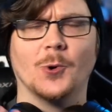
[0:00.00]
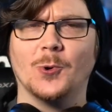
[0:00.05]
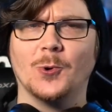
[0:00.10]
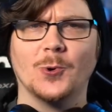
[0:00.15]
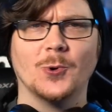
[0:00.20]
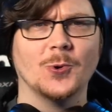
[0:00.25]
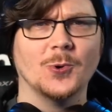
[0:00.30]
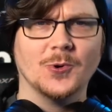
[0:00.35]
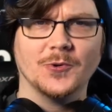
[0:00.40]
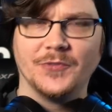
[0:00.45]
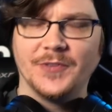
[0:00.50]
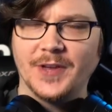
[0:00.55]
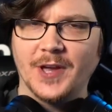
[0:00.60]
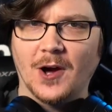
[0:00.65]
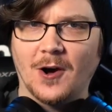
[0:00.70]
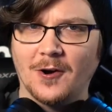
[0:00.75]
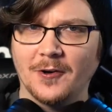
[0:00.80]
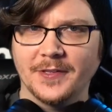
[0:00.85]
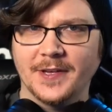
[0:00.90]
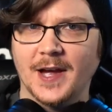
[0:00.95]
Ooh,
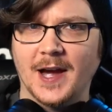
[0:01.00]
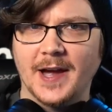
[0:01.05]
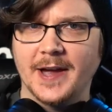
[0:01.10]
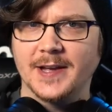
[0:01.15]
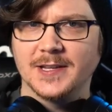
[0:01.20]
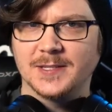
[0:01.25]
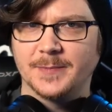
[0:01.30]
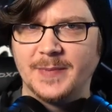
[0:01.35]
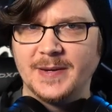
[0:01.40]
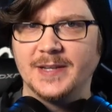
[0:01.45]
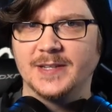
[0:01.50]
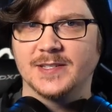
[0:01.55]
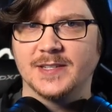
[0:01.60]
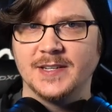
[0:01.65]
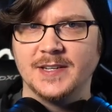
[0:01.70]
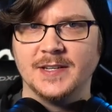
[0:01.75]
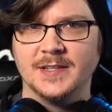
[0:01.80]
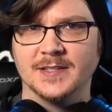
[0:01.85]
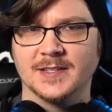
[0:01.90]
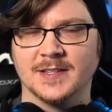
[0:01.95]
all the ISB
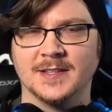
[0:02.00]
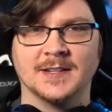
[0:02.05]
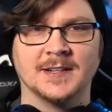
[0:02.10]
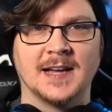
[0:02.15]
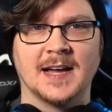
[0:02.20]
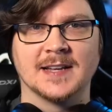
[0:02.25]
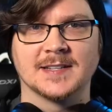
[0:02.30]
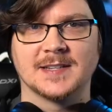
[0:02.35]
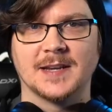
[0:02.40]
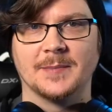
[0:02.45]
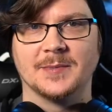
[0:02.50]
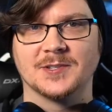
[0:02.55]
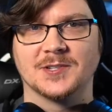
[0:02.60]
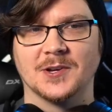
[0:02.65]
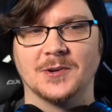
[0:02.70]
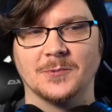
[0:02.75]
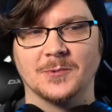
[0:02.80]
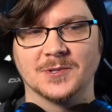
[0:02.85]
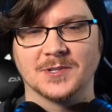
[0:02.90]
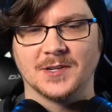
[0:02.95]
scenes in the last
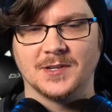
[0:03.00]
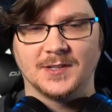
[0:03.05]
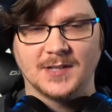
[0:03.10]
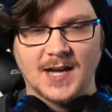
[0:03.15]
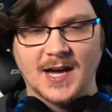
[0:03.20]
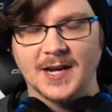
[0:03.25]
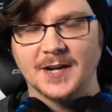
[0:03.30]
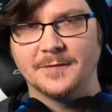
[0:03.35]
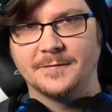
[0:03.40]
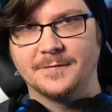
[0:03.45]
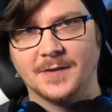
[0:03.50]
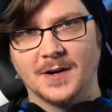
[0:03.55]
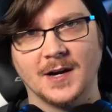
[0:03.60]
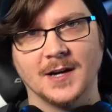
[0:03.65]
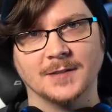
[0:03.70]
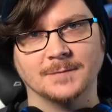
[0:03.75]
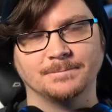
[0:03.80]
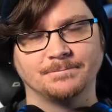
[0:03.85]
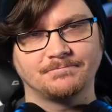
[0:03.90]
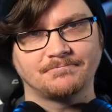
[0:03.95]
episode was a lot of
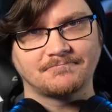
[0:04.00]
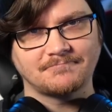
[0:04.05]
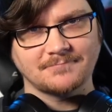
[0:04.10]
fun.